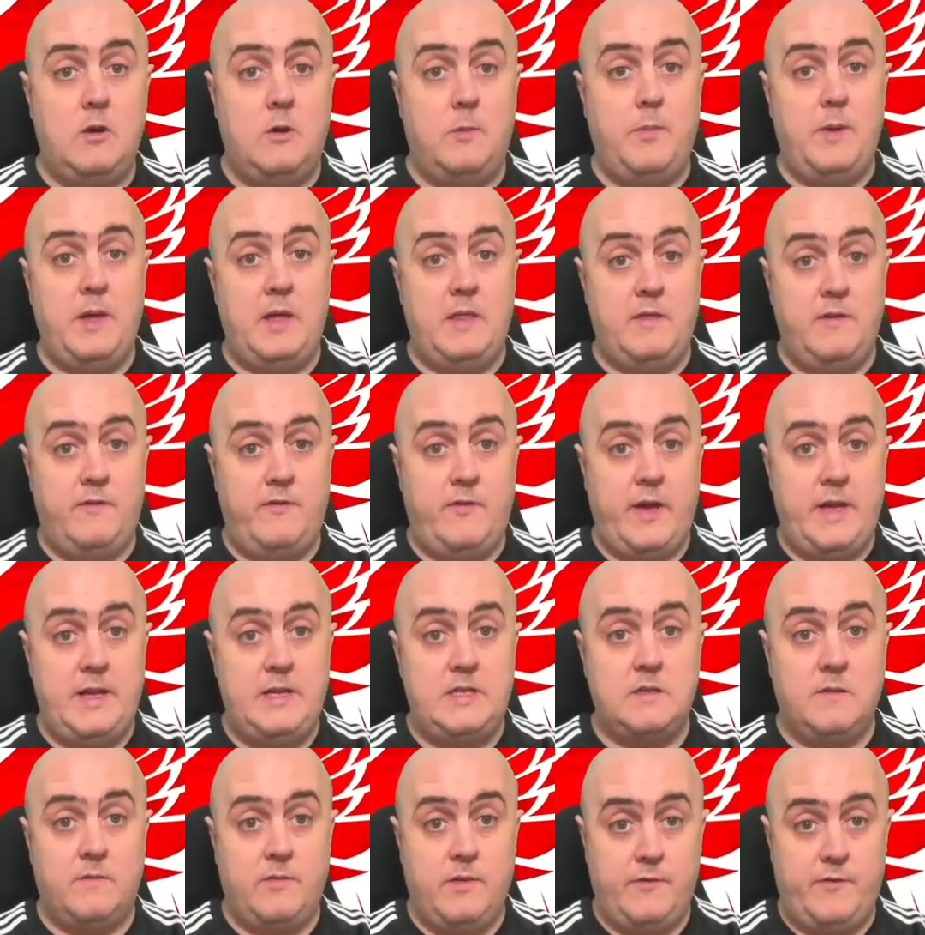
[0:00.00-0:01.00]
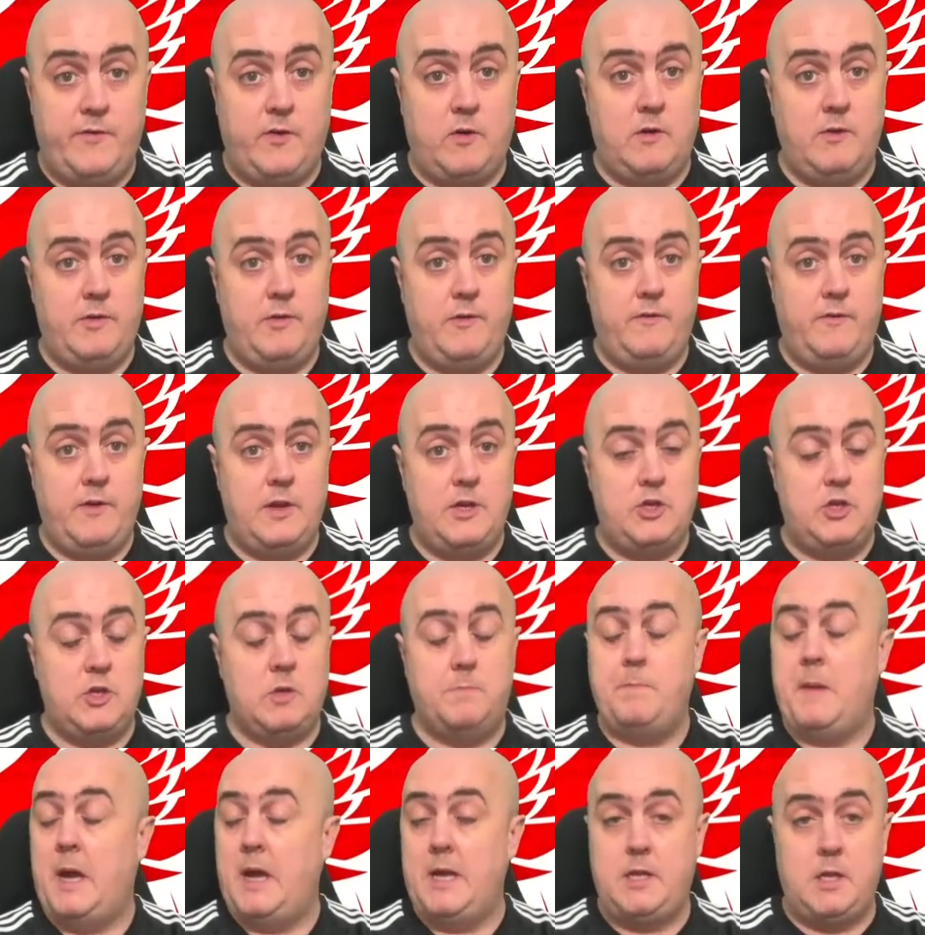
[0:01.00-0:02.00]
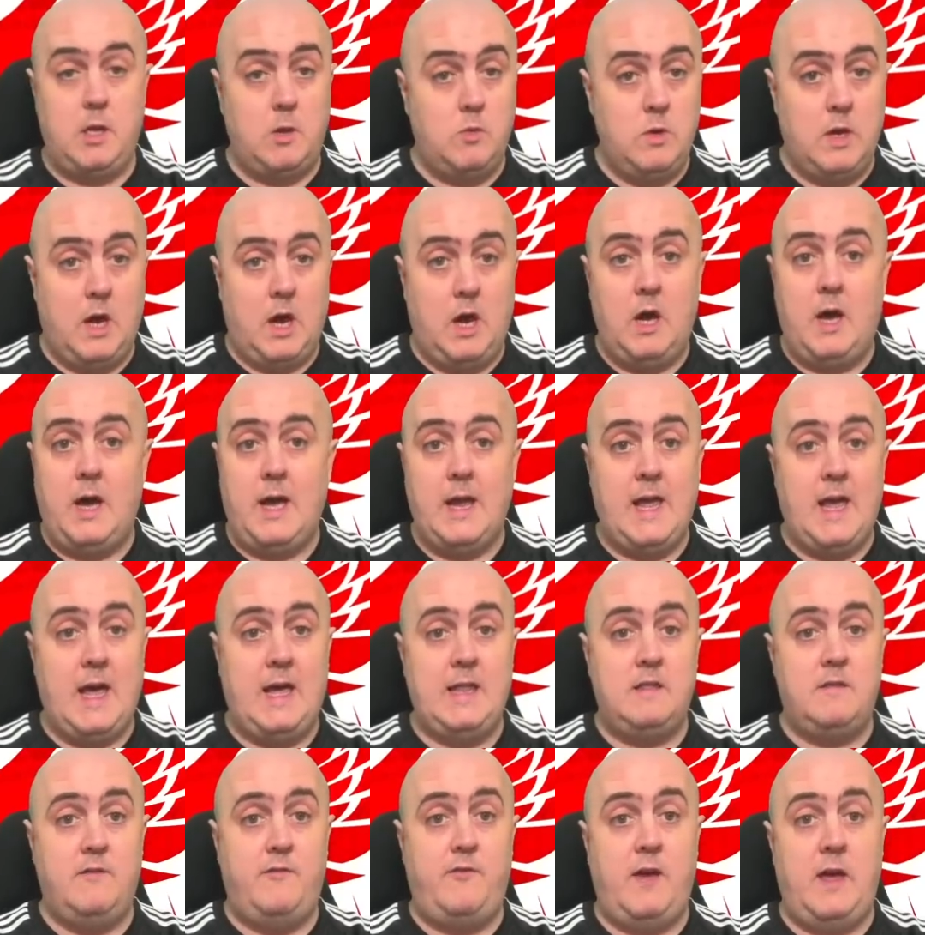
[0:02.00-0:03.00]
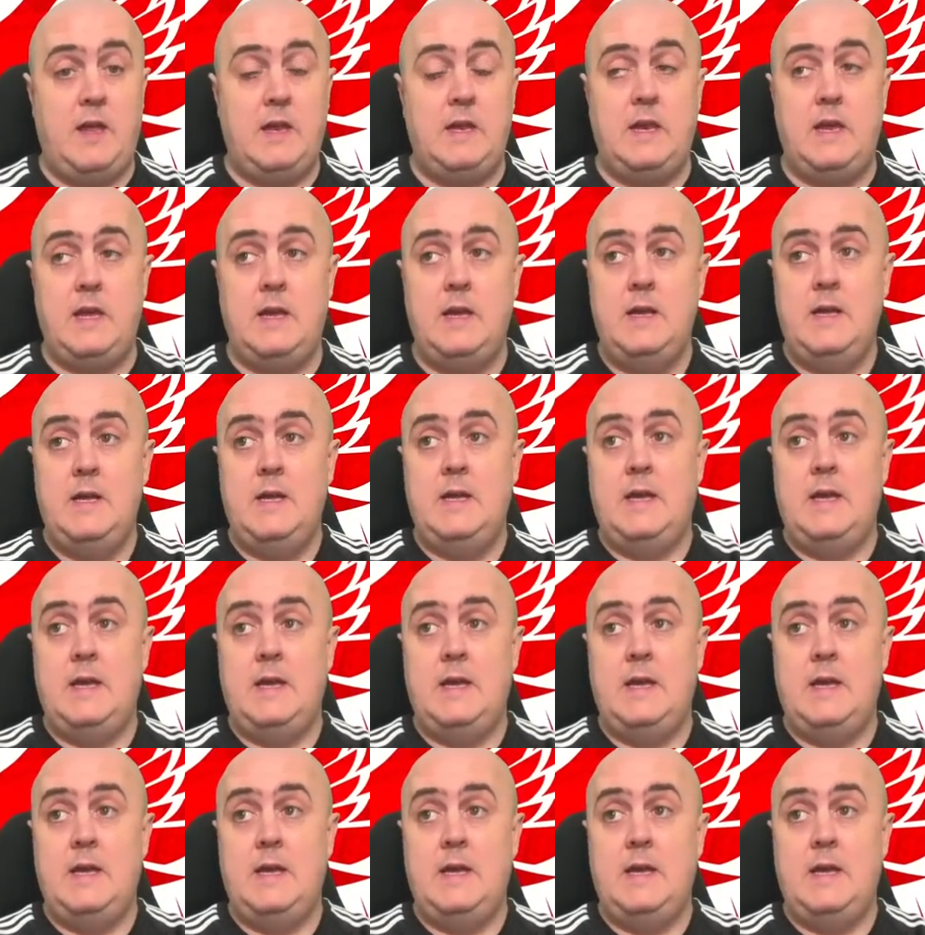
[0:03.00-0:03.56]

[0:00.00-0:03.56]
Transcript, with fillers: up in the face of the fourth official. I do not. I can't defend it.